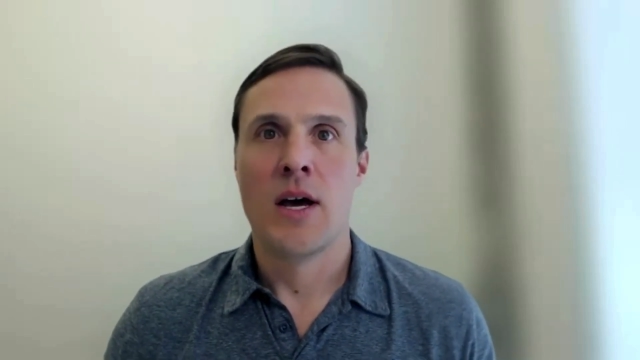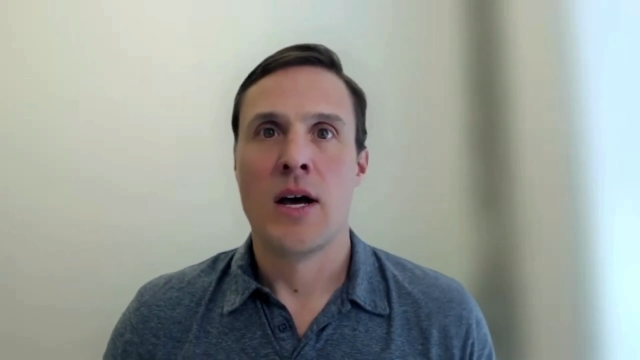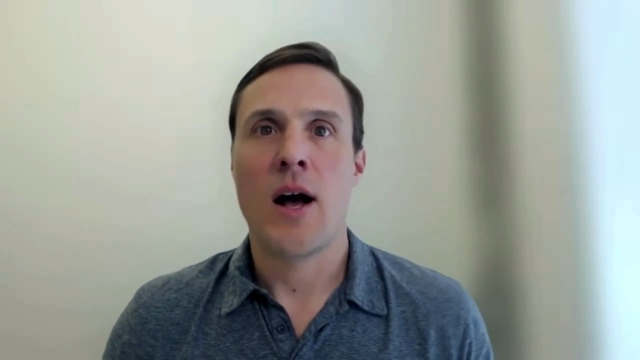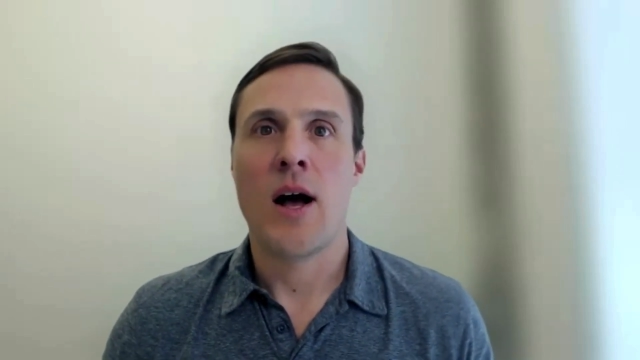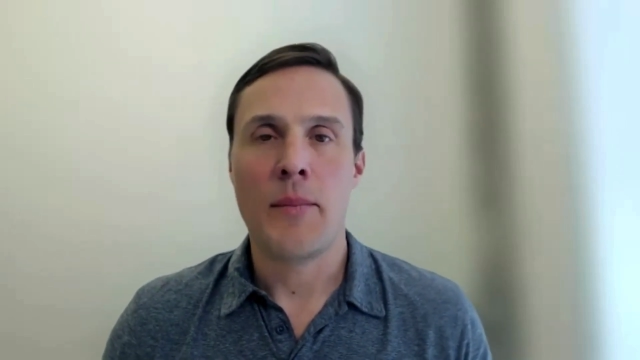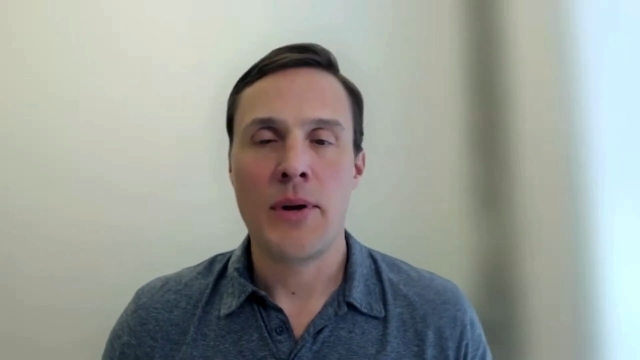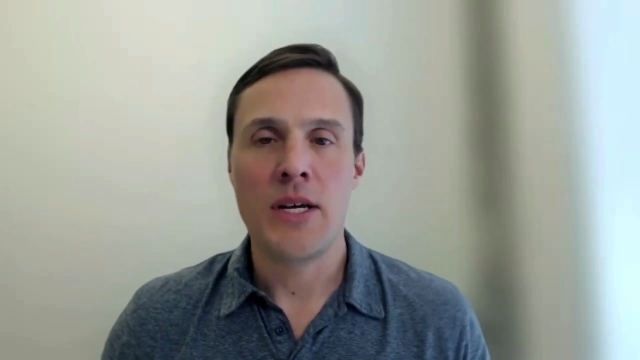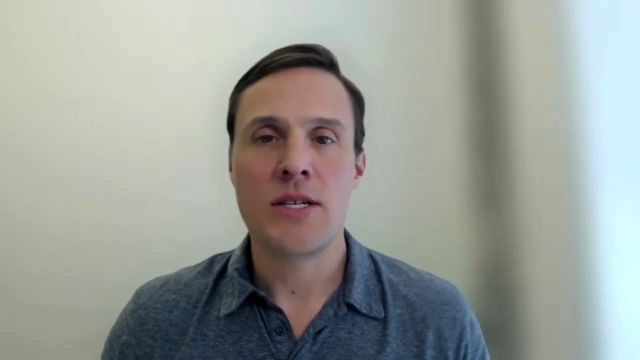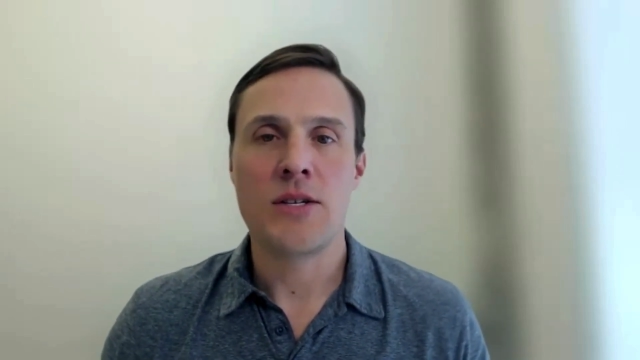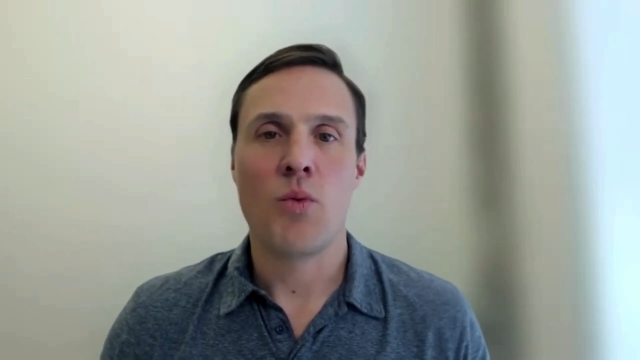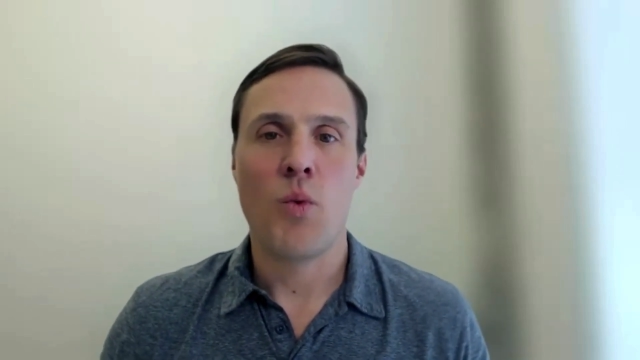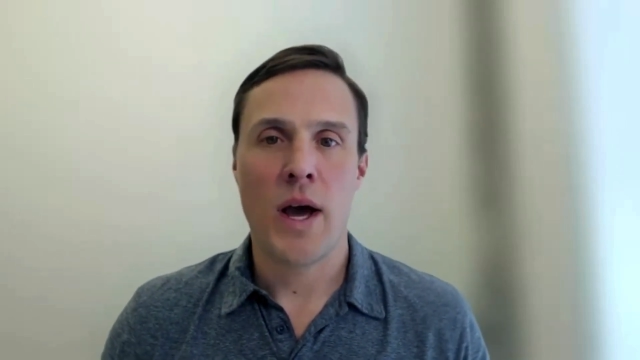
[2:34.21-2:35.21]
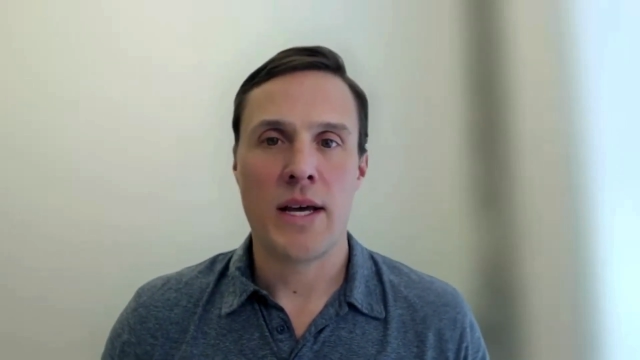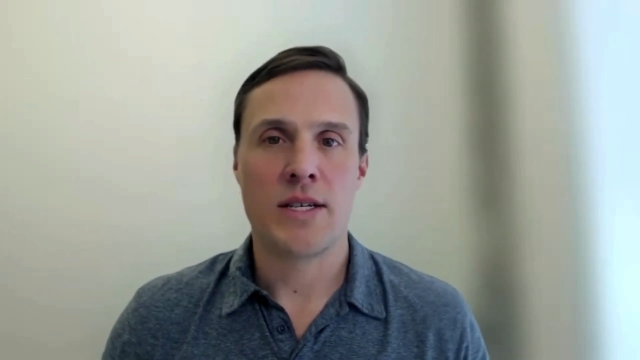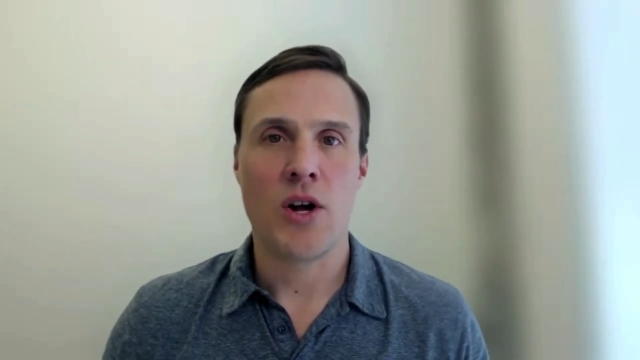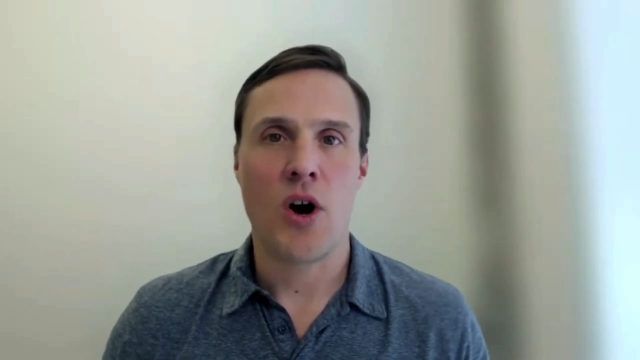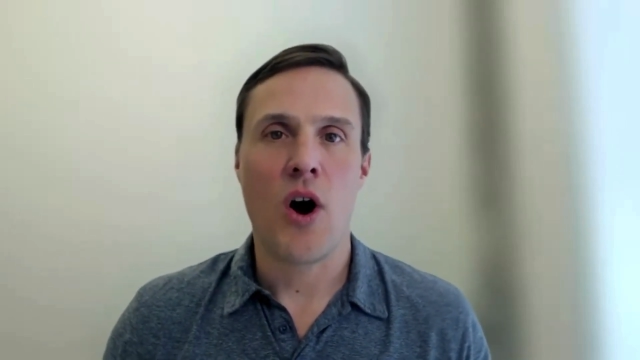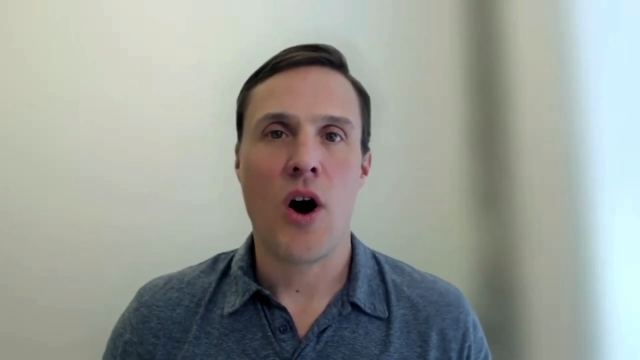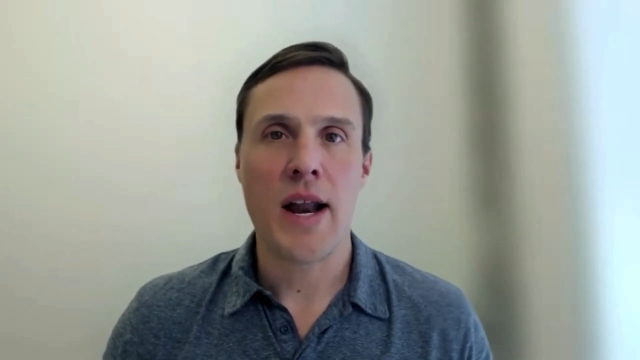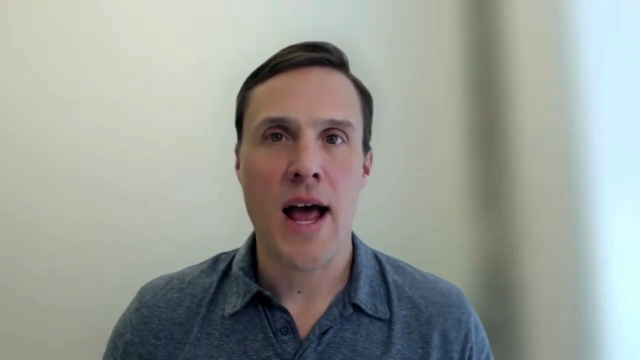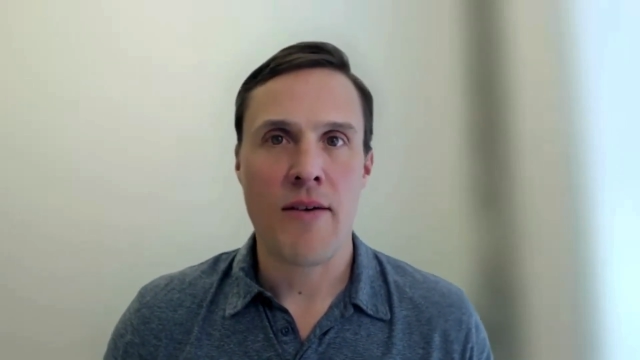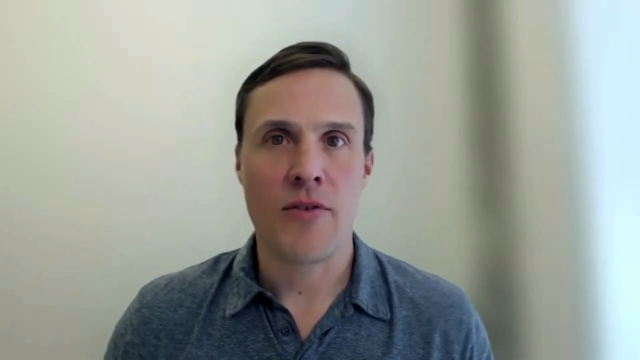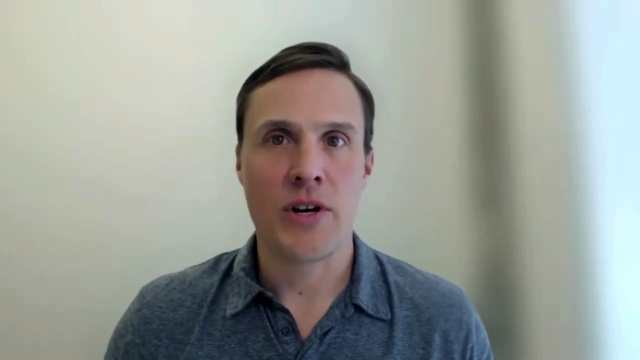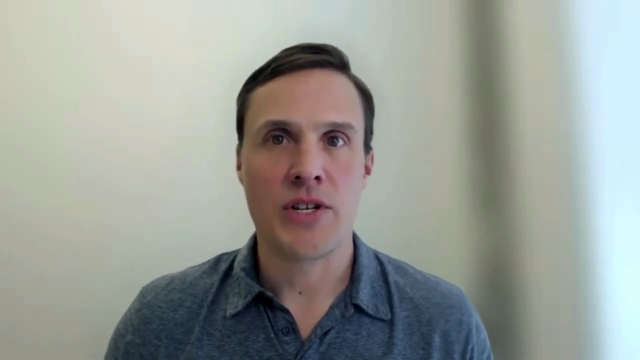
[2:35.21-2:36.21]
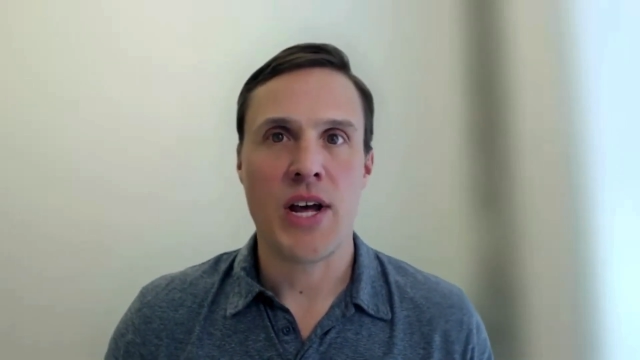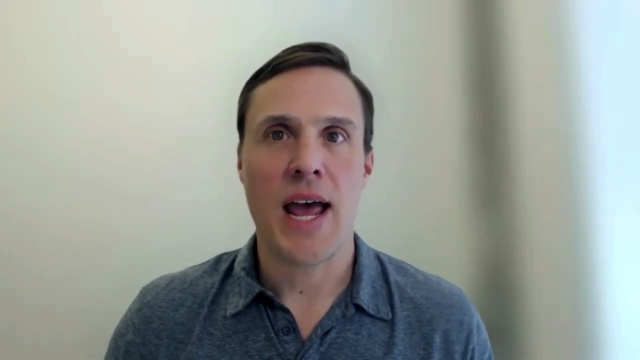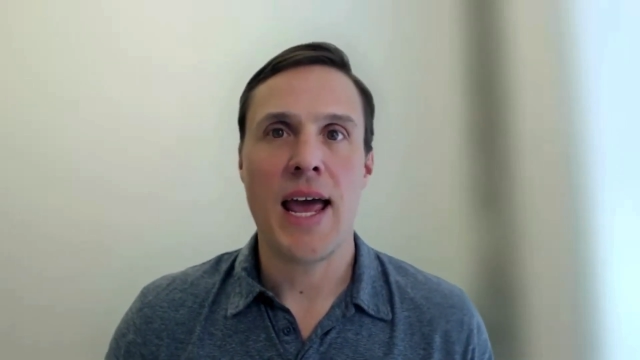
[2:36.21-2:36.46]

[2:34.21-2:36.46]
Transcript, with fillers: Companies waste, on average,